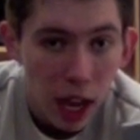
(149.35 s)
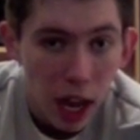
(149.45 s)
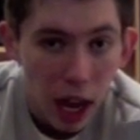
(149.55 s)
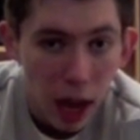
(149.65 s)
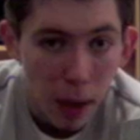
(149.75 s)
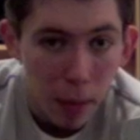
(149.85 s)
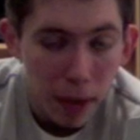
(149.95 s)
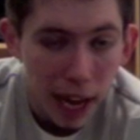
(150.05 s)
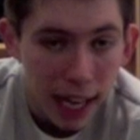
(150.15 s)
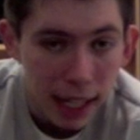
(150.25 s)

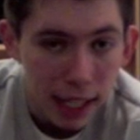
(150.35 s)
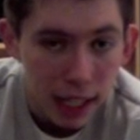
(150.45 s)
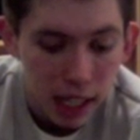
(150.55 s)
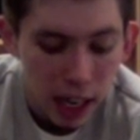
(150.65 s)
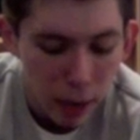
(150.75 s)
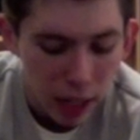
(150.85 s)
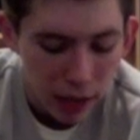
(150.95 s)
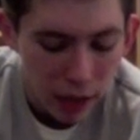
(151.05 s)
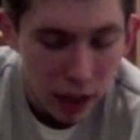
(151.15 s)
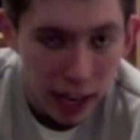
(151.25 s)
And I always
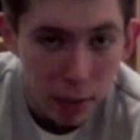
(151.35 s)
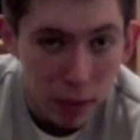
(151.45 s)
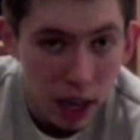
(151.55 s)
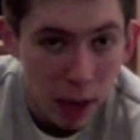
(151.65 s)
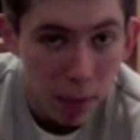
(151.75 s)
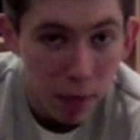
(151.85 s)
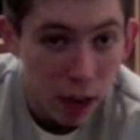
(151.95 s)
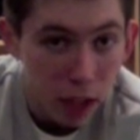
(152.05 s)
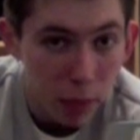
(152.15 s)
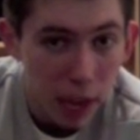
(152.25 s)
have other games that I prefer
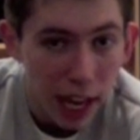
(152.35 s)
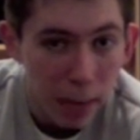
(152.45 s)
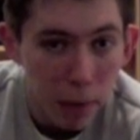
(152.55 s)
to play,